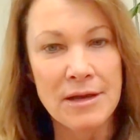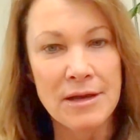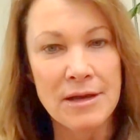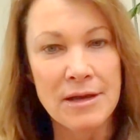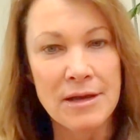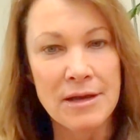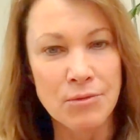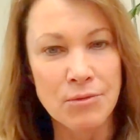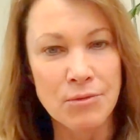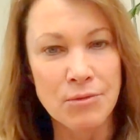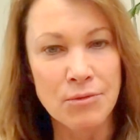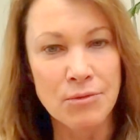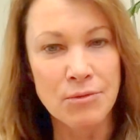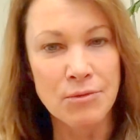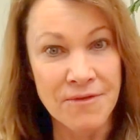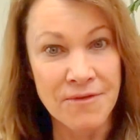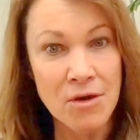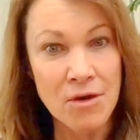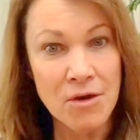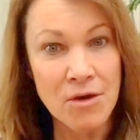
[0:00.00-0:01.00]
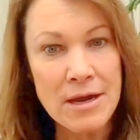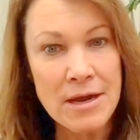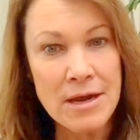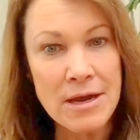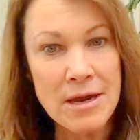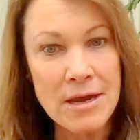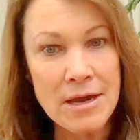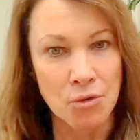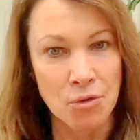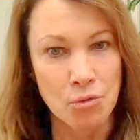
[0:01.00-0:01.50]
And it was
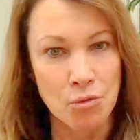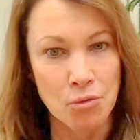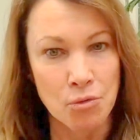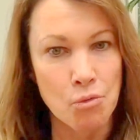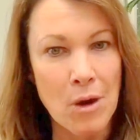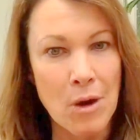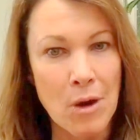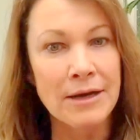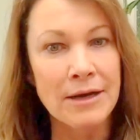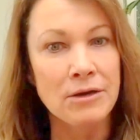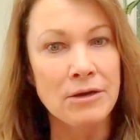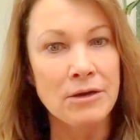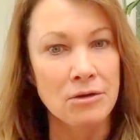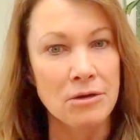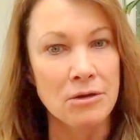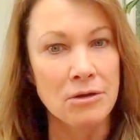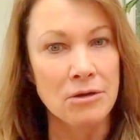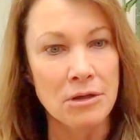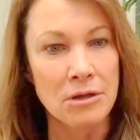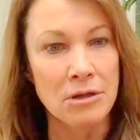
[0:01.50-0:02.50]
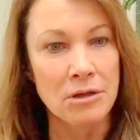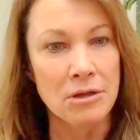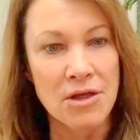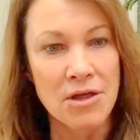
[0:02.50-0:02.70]
a radical